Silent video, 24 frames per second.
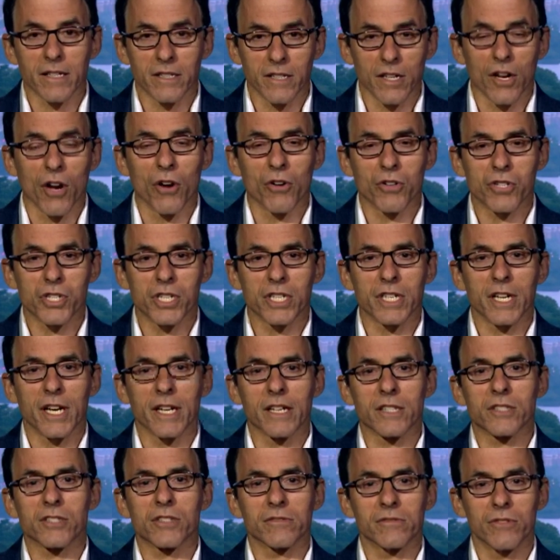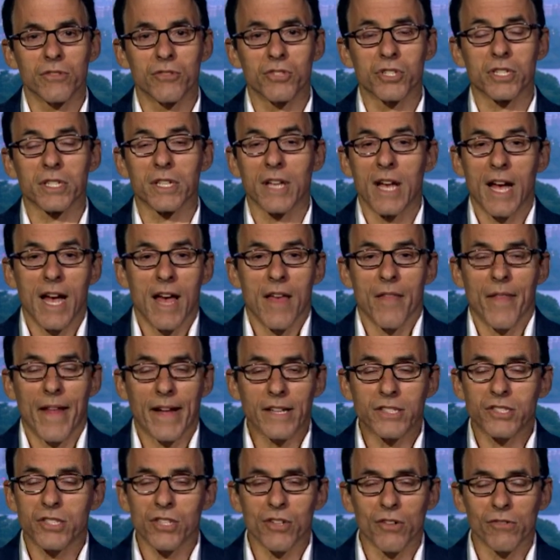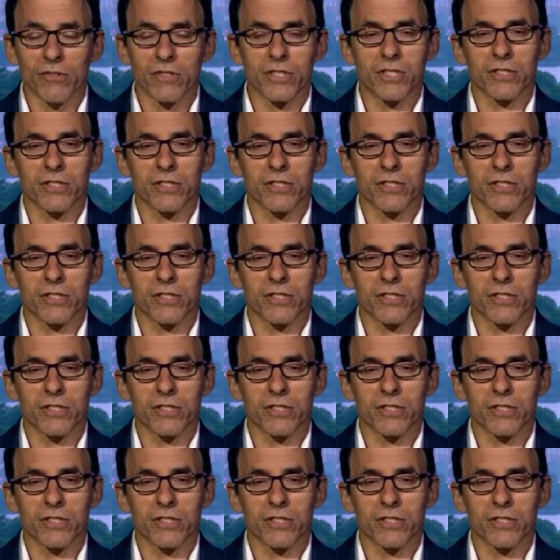negotiated solution. That's the only